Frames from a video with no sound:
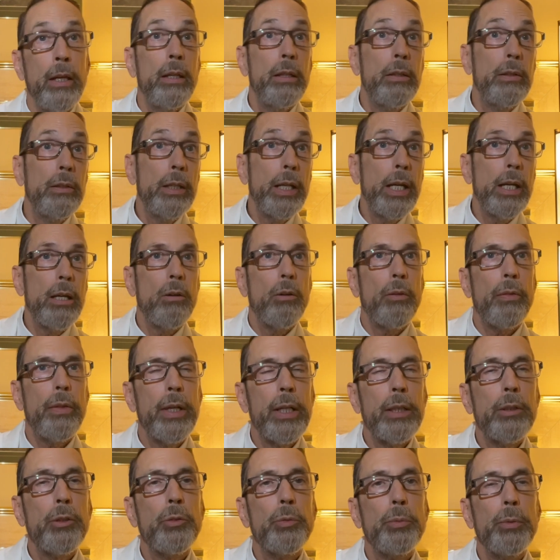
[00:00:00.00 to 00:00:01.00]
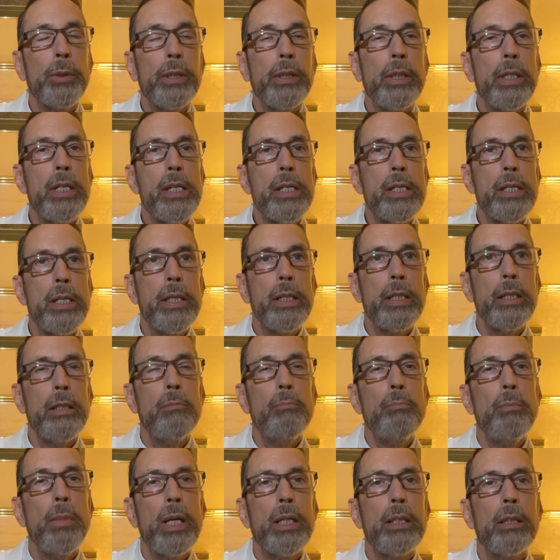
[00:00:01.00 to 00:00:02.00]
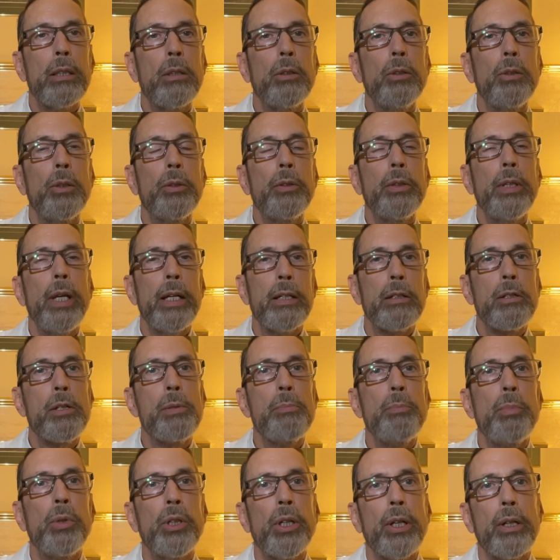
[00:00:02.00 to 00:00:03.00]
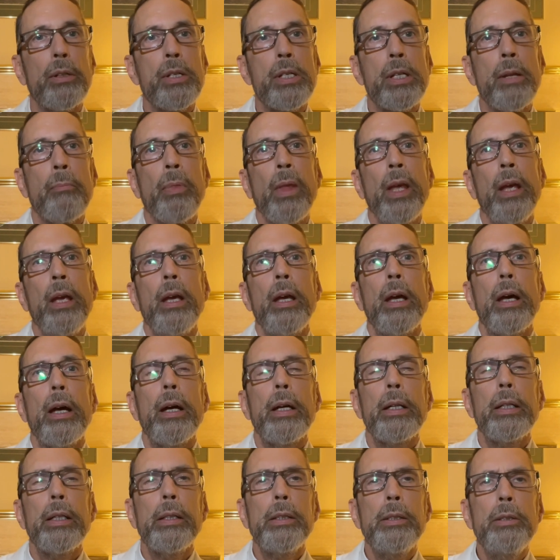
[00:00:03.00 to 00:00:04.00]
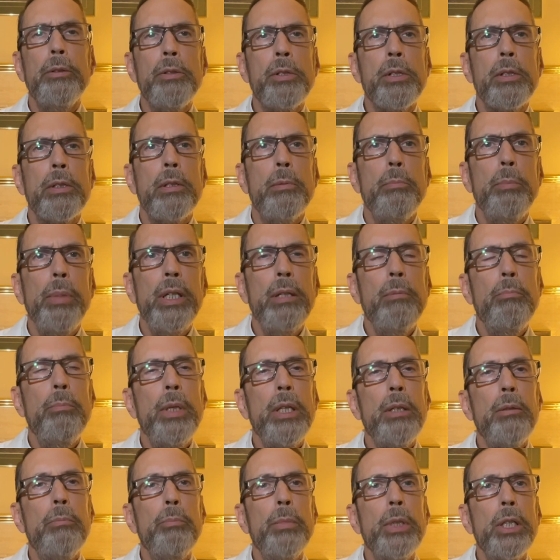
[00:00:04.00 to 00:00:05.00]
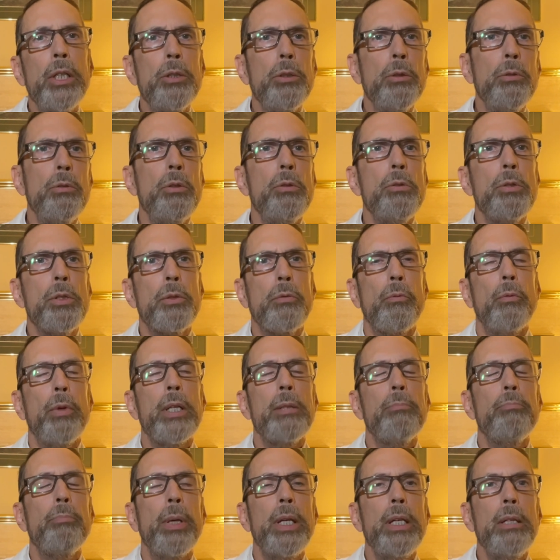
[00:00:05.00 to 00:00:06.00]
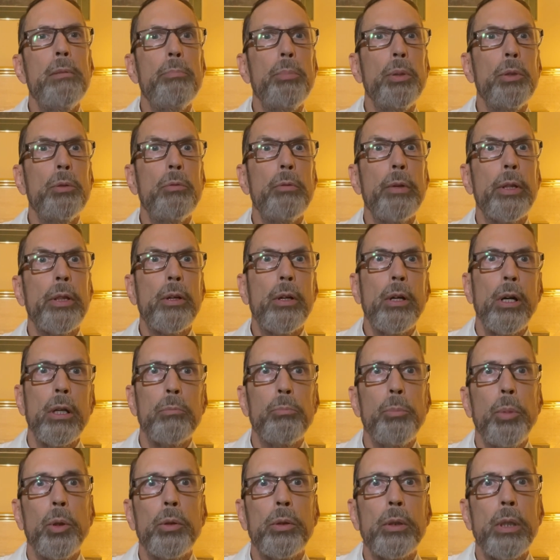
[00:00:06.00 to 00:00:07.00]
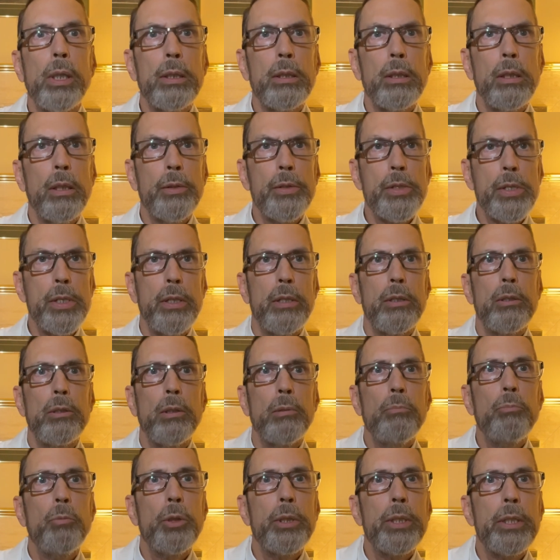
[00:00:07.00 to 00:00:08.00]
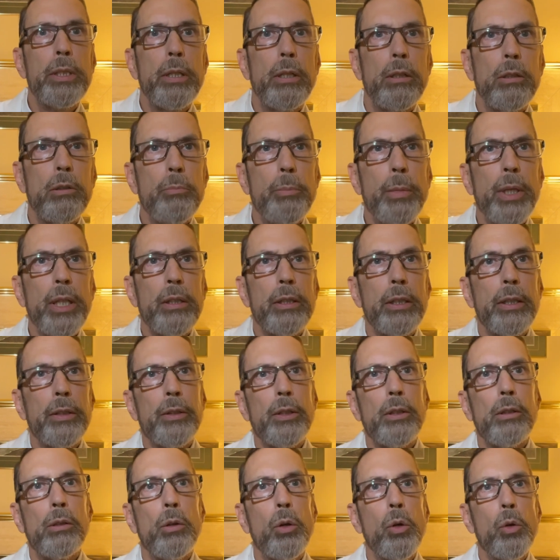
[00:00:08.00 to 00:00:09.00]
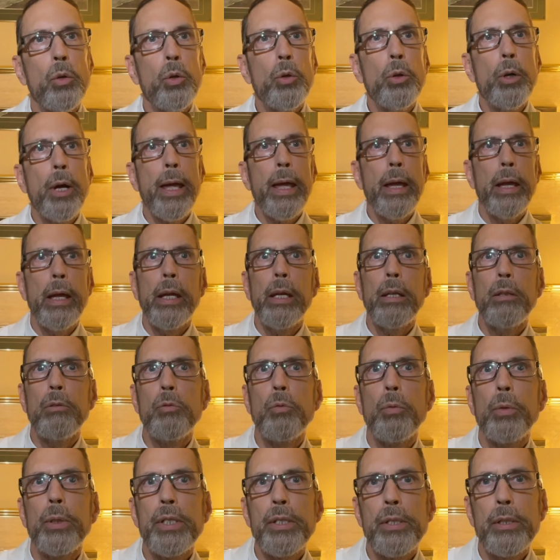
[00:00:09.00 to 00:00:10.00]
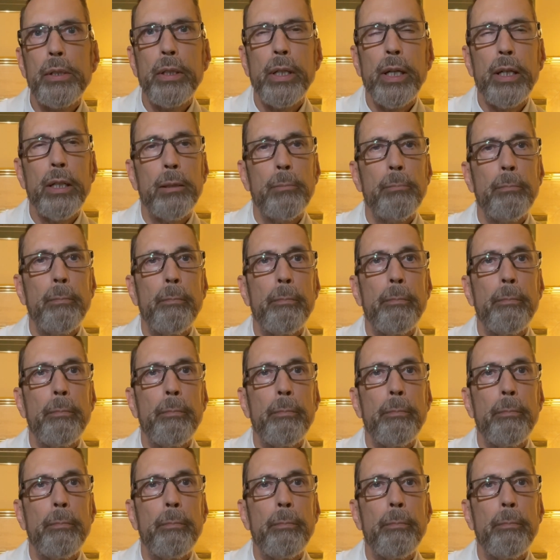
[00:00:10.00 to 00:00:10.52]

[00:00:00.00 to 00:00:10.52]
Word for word: Now, that's what they say in medical textbooks. And I used to be bemused when people with carpal tunnel syndrome would tell me that their whole hand was numb.